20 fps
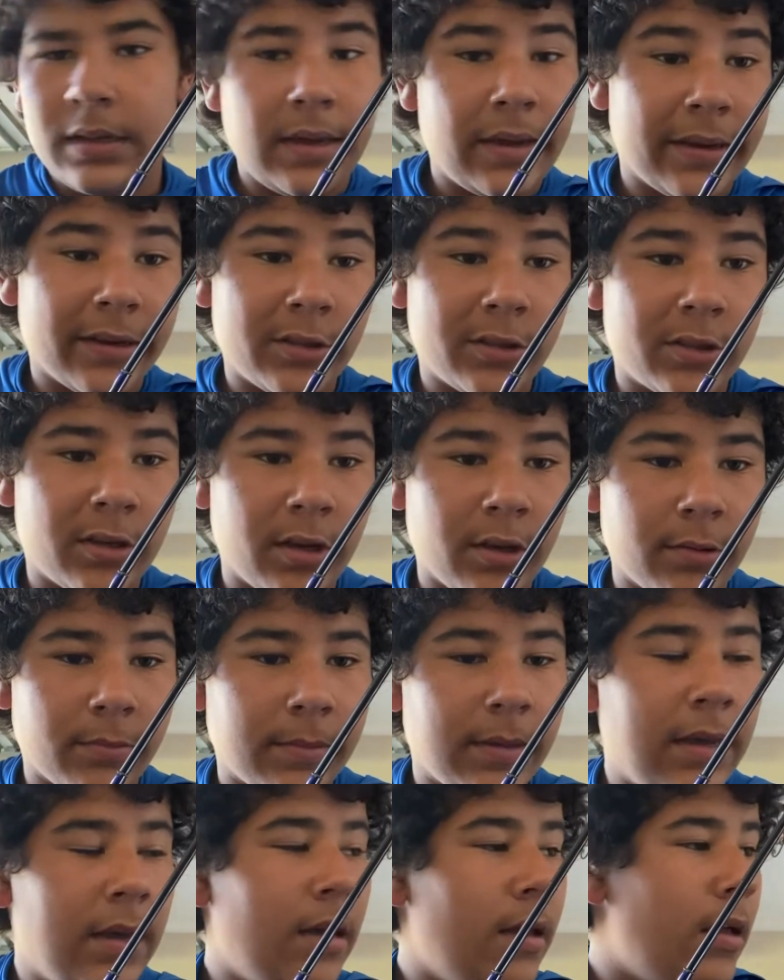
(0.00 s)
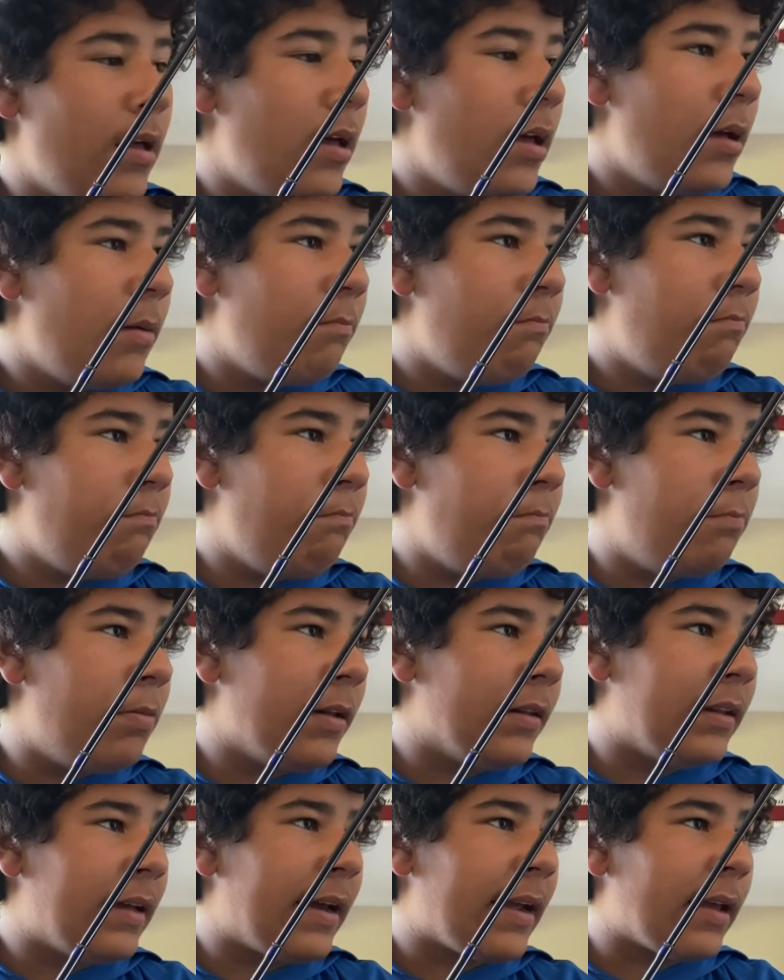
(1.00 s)
excuse me,
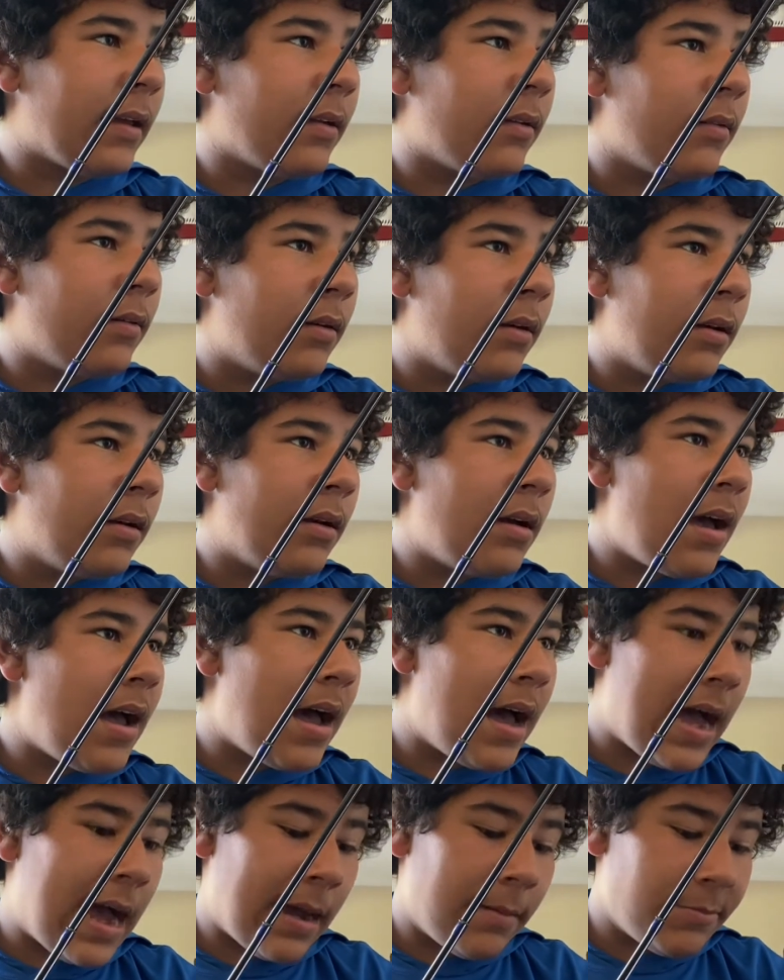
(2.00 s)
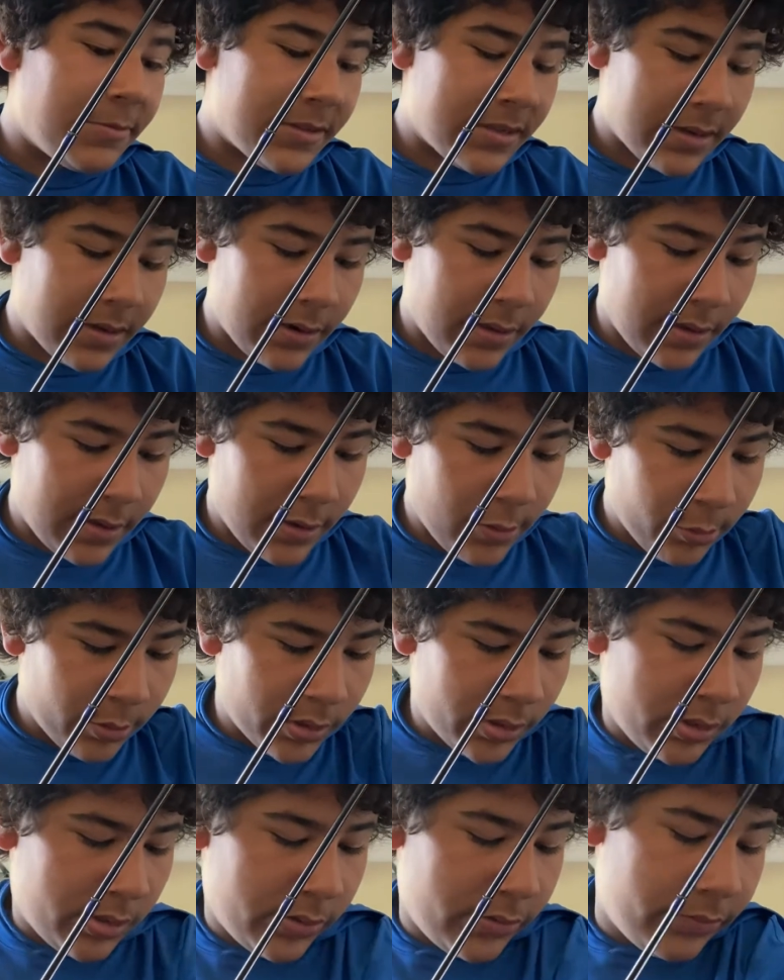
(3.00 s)
but like, I'm just gonna
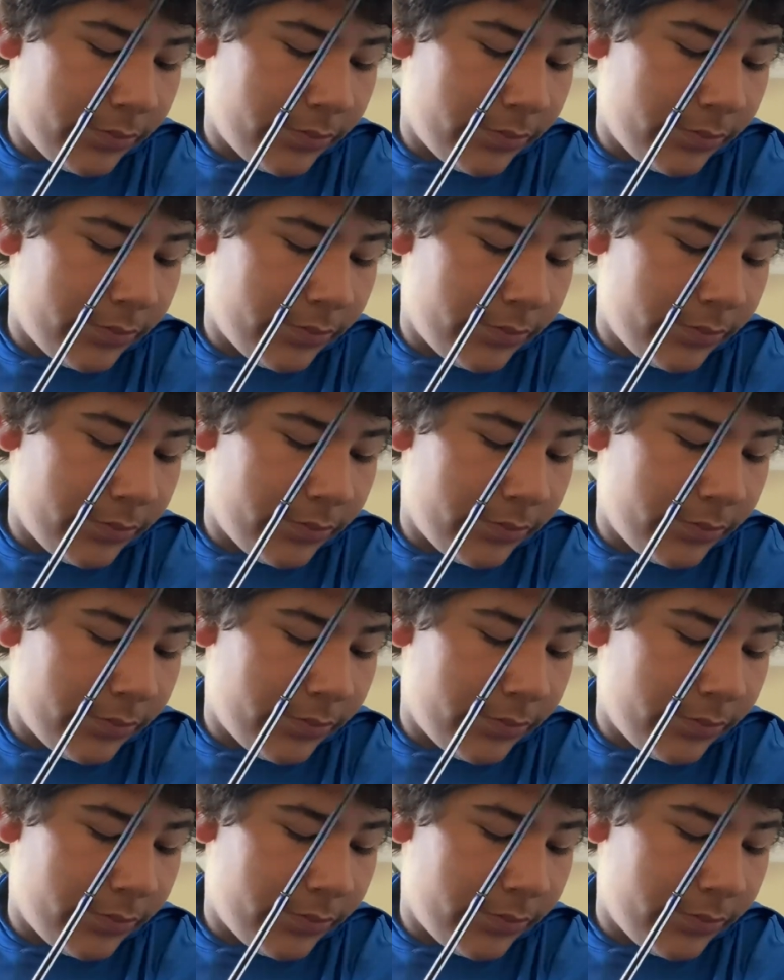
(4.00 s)
use